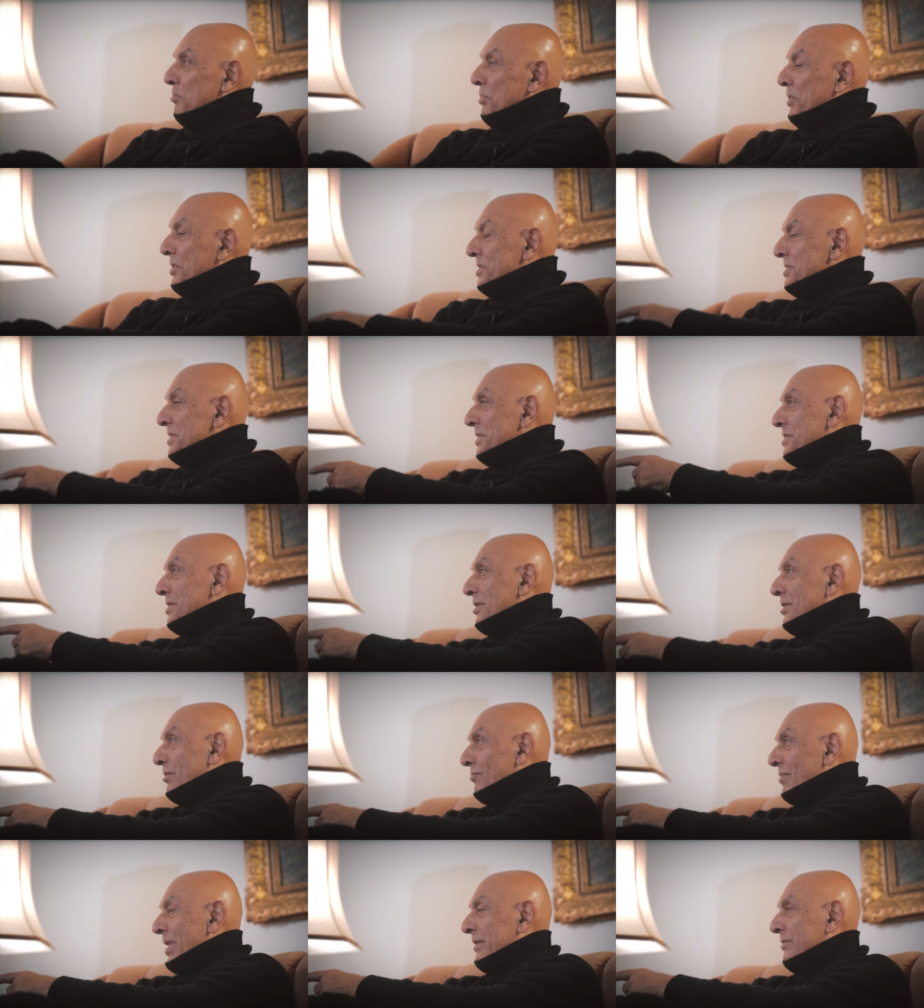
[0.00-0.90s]
because as a
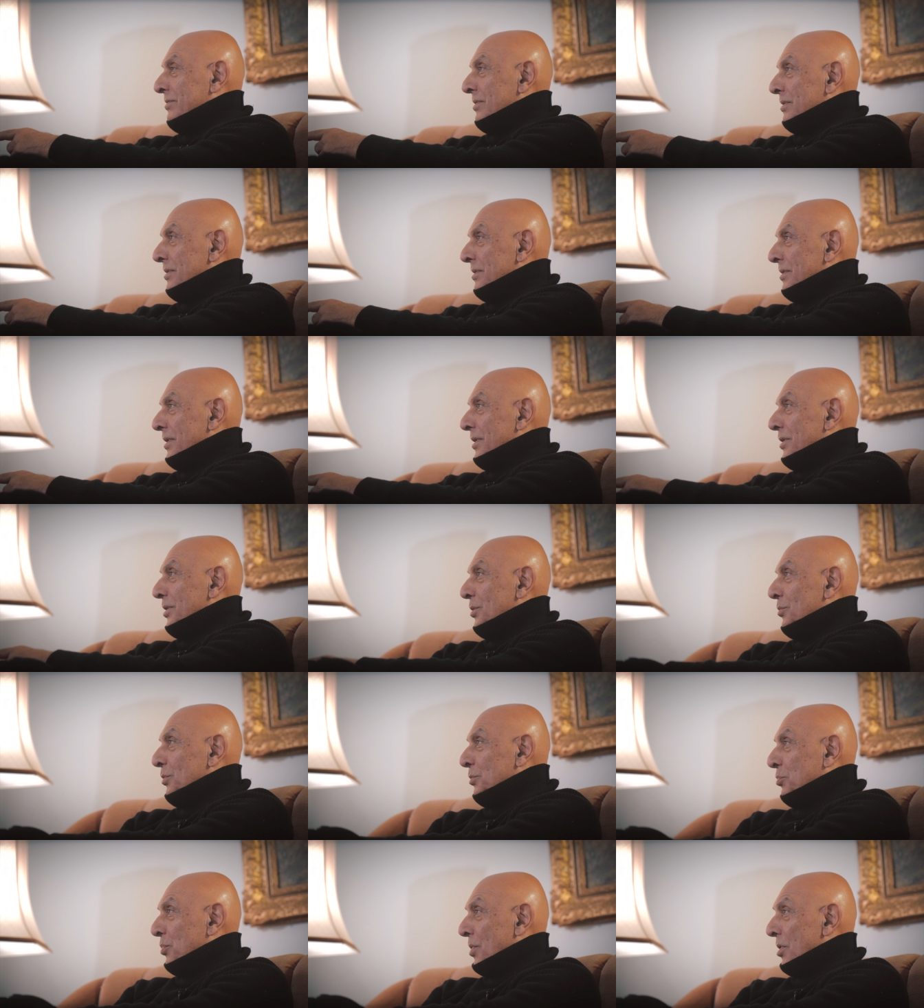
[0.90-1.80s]
director,
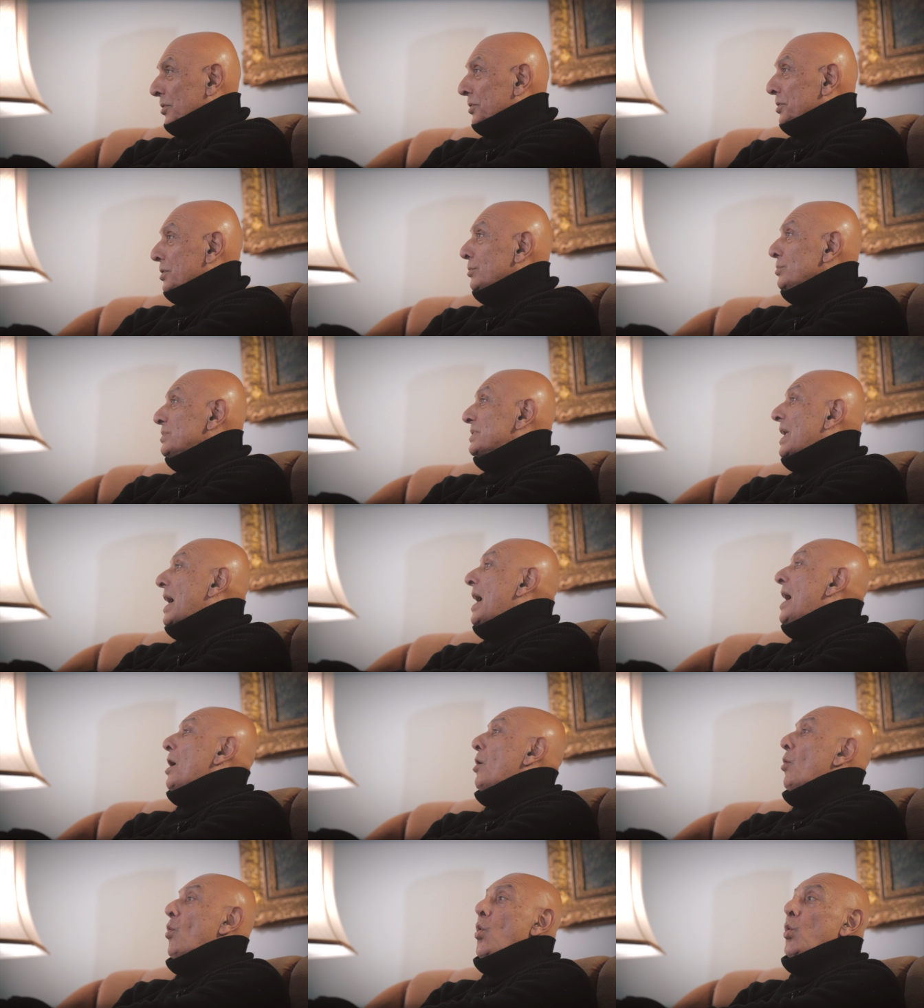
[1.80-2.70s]
you would probably lose
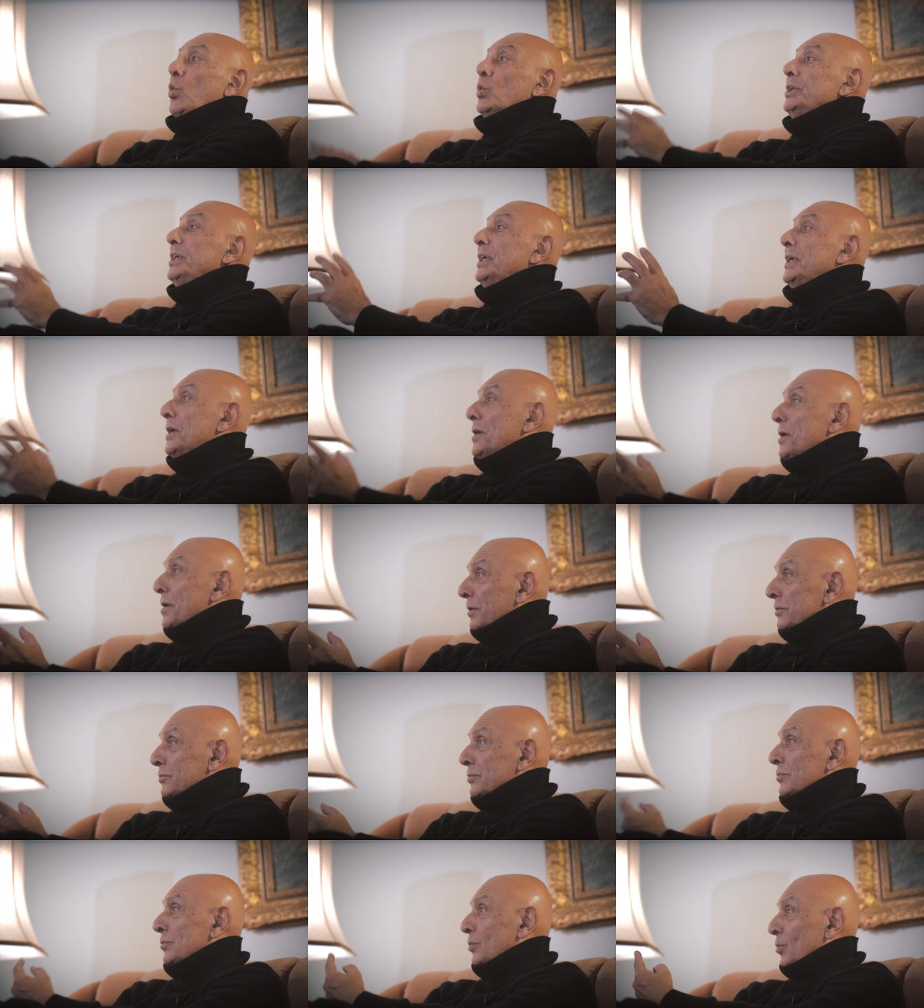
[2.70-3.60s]
a whole
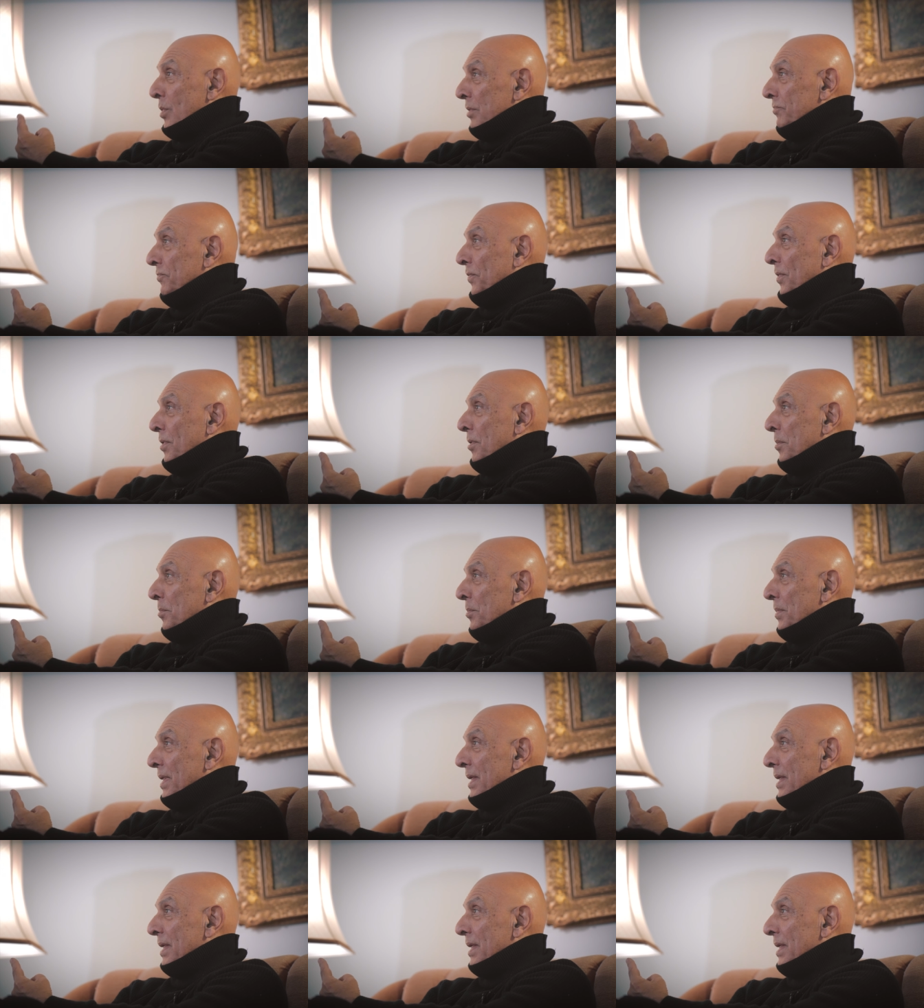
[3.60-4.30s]
year to do one film.